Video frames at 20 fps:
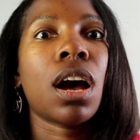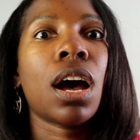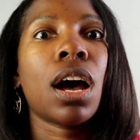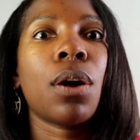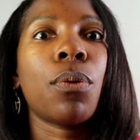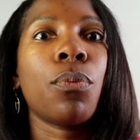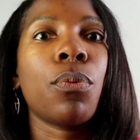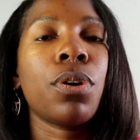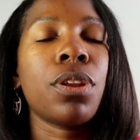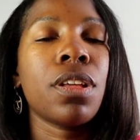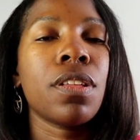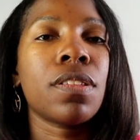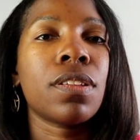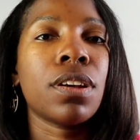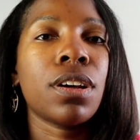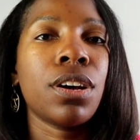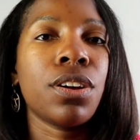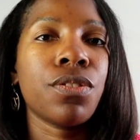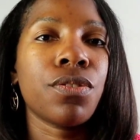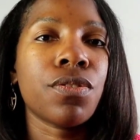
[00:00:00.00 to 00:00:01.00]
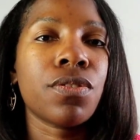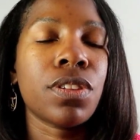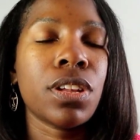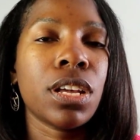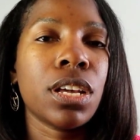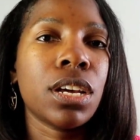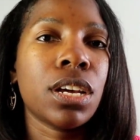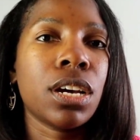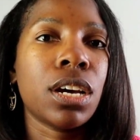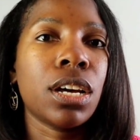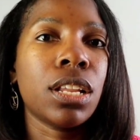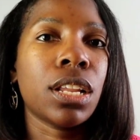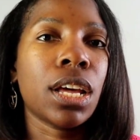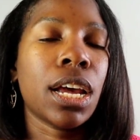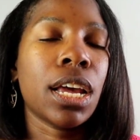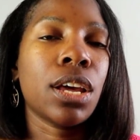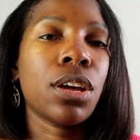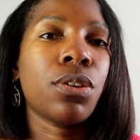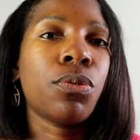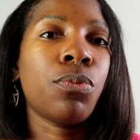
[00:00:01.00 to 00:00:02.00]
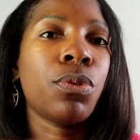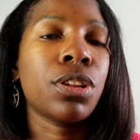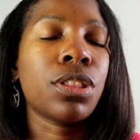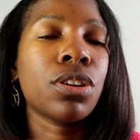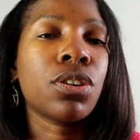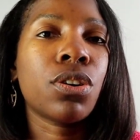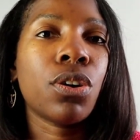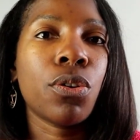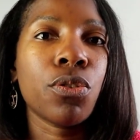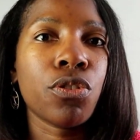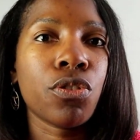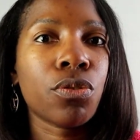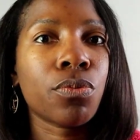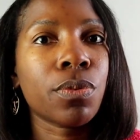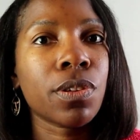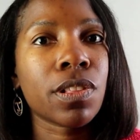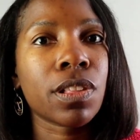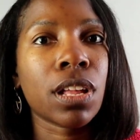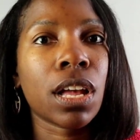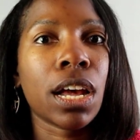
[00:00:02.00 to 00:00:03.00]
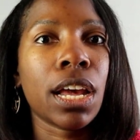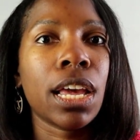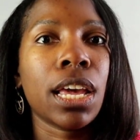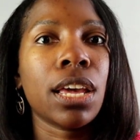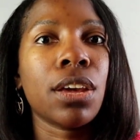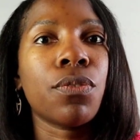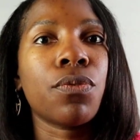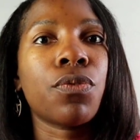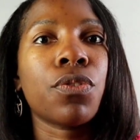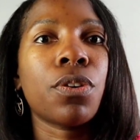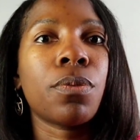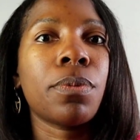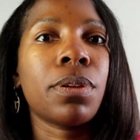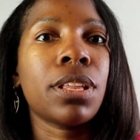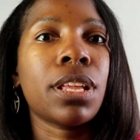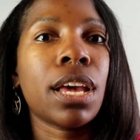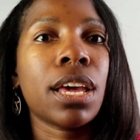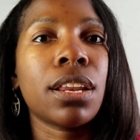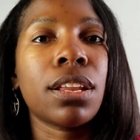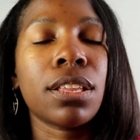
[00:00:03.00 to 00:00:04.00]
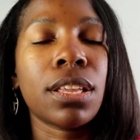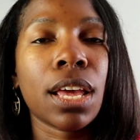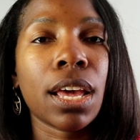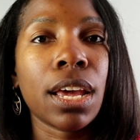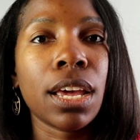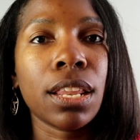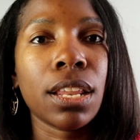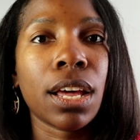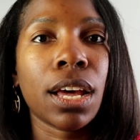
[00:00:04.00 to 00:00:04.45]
I wanted to understand like what the culture was like from the day-to-day.